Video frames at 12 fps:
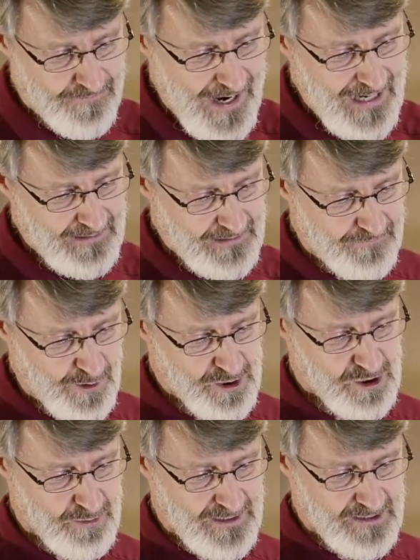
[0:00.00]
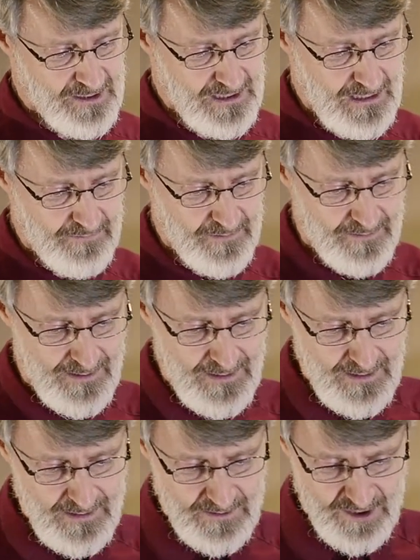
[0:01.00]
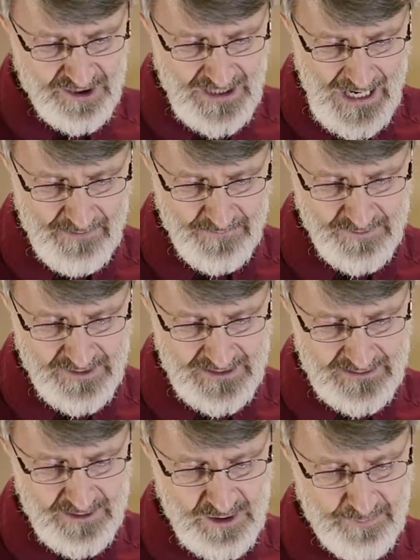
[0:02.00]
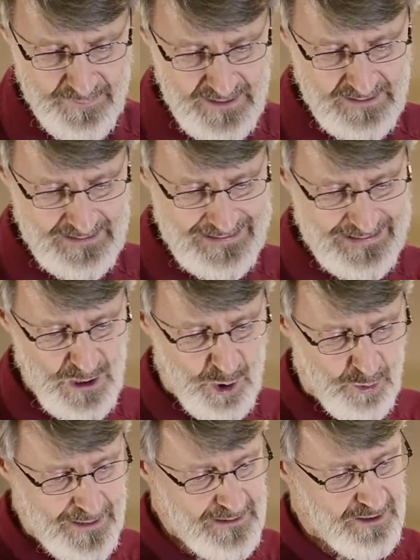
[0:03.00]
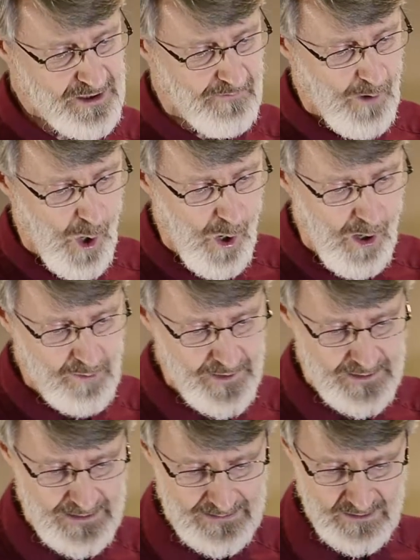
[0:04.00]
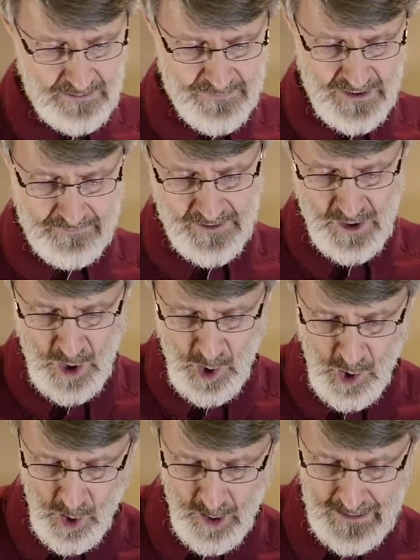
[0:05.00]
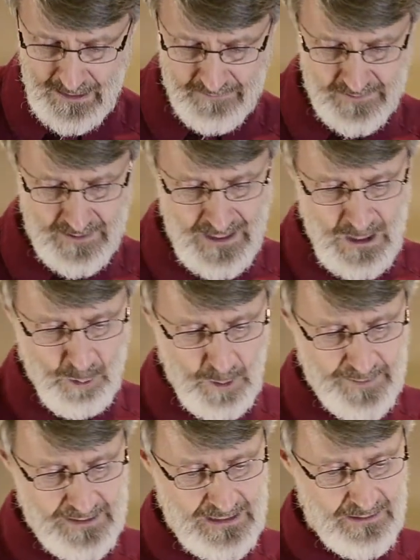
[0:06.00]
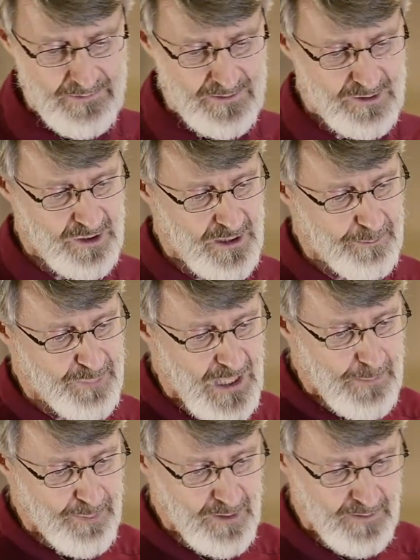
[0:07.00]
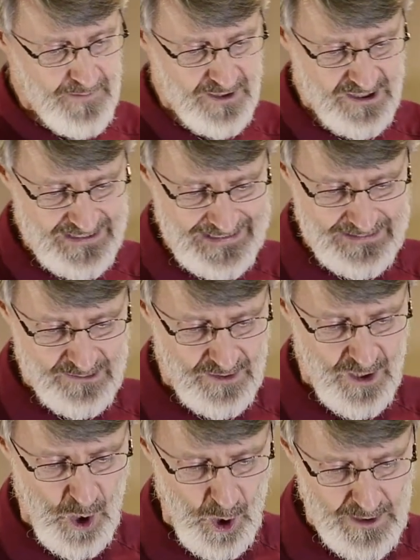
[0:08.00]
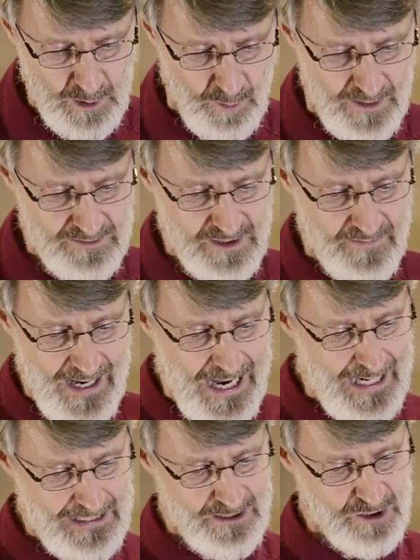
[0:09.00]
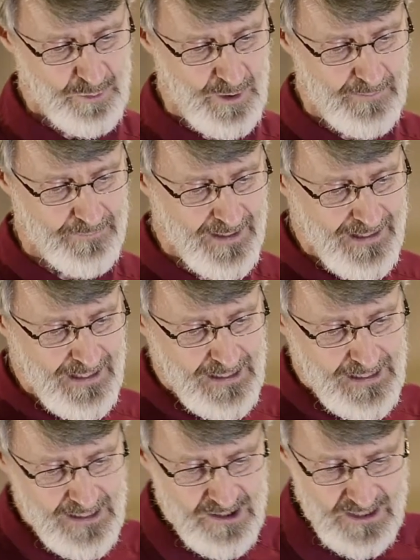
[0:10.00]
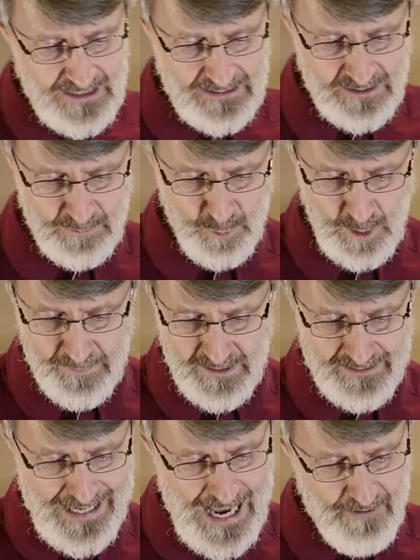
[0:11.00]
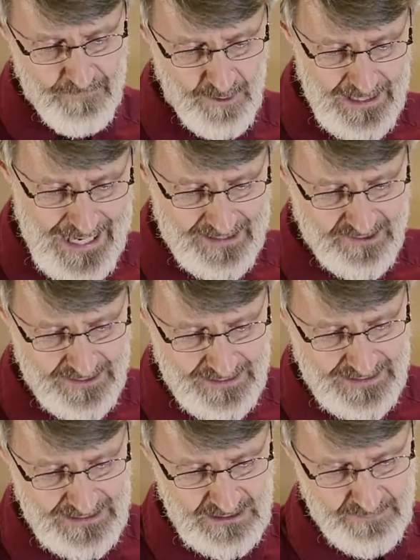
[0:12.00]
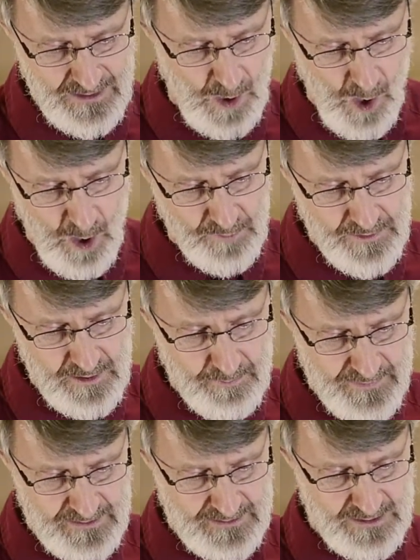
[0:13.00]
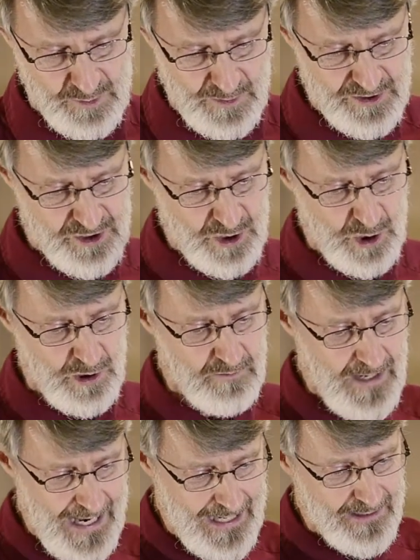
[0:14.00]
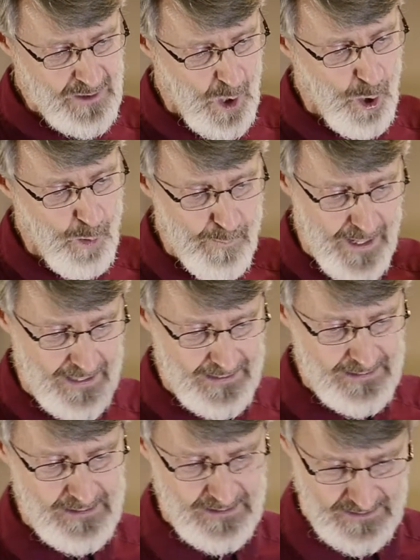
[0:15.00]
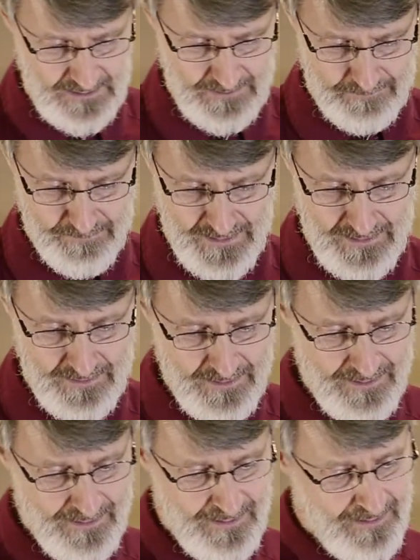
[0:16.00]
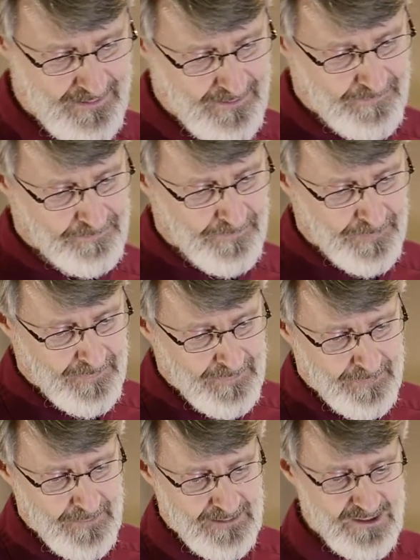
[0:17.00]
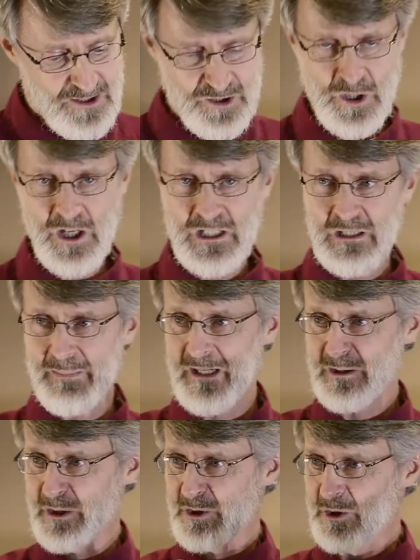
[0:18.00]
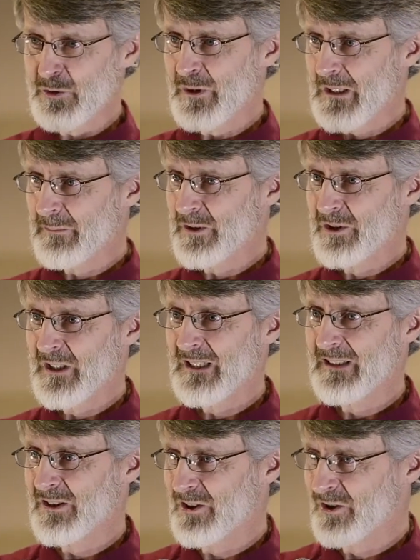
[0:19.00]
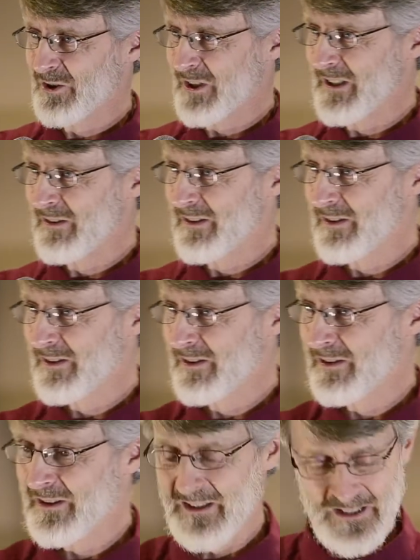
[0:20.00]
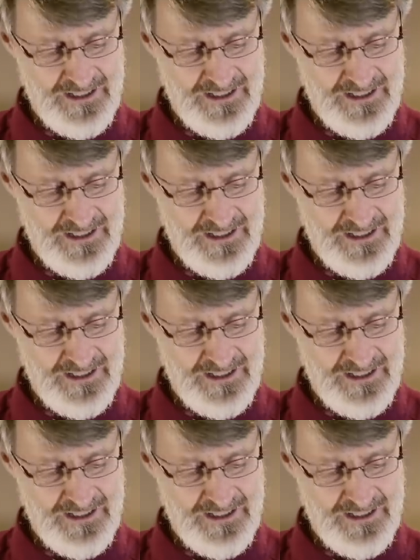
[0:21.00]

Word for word: finally, verse 27 the sovereignty, the dominion, and the greatness of all the kingdoms under the whole heaven will be given to the people of the saints, or the holy ones of the highest one. His kingdom will be an everlasting kingdom, and all the dominions will serve and obey him. This is talking about Yeshua HaMashiach. This is Jesus.